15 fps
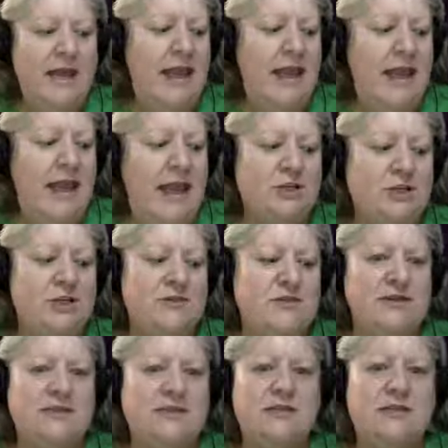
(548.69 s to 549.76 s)
And he turns around and
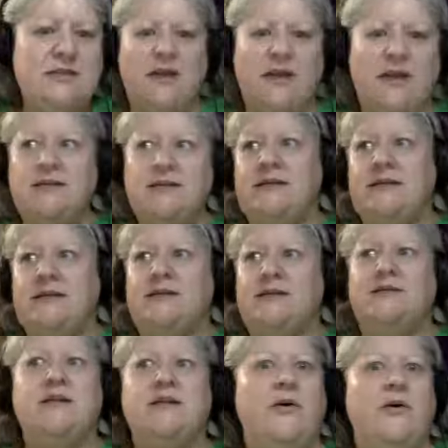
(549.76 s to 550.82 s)
he says,
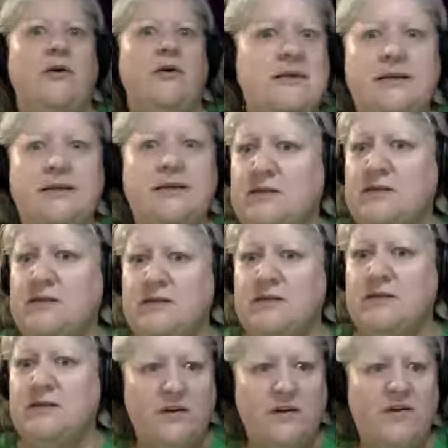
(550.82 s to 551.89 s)
no, he says, it's
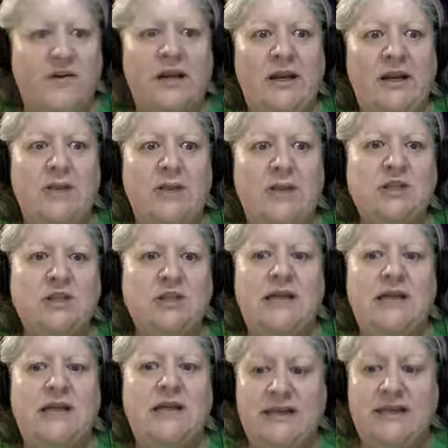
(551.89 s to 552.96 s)
very, very light, which is going
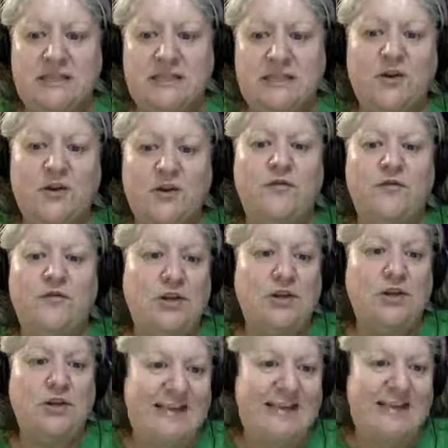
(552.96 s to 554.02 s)
to make it difficult for you to
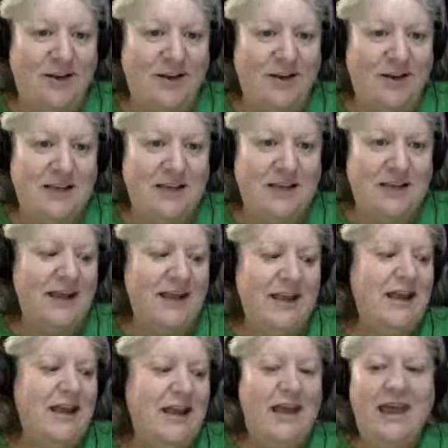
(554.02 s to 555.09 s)
see outside.
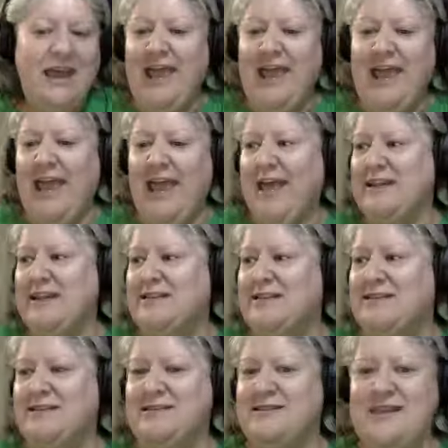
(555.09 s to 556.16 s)
And
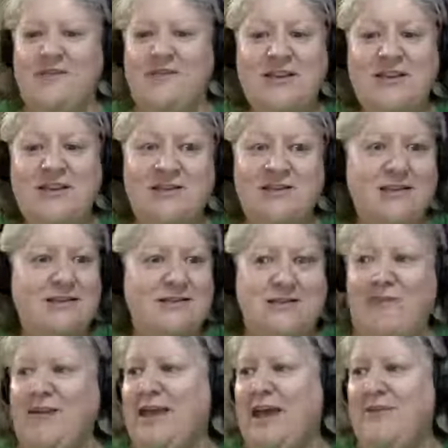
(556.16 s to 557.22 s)

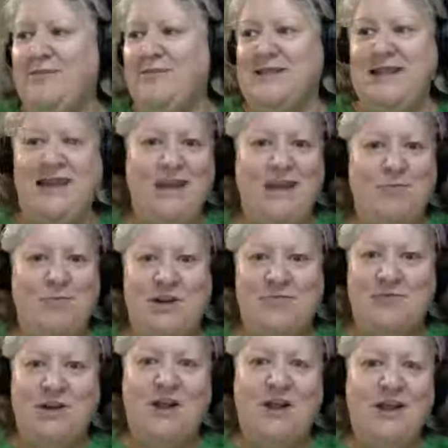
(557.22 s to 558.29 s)
Zephy came and laid out by the
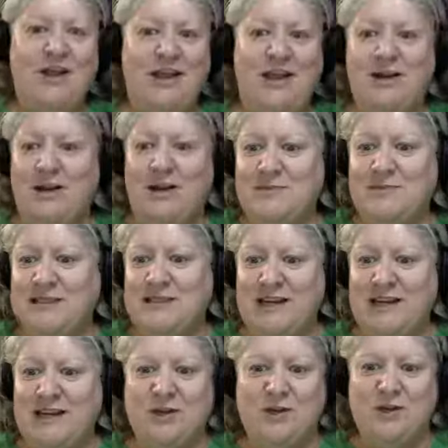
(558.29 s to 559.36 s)
recliner, and Mum's standing
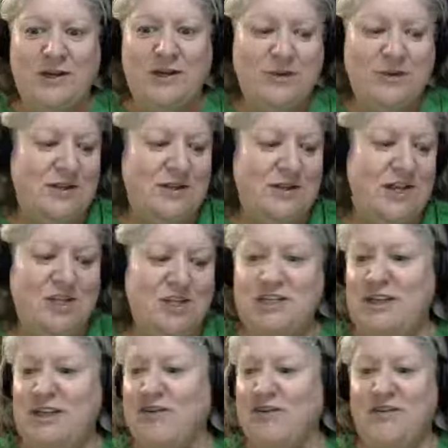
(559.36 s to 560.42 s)
in the doorway talking to this guy. She
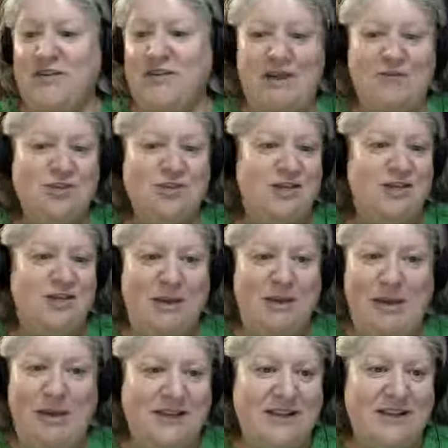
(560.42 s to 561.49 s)
never even came and tried to get
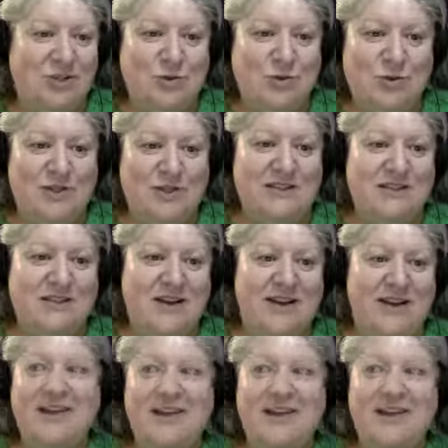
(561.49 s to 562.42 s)
past to talk to this guy.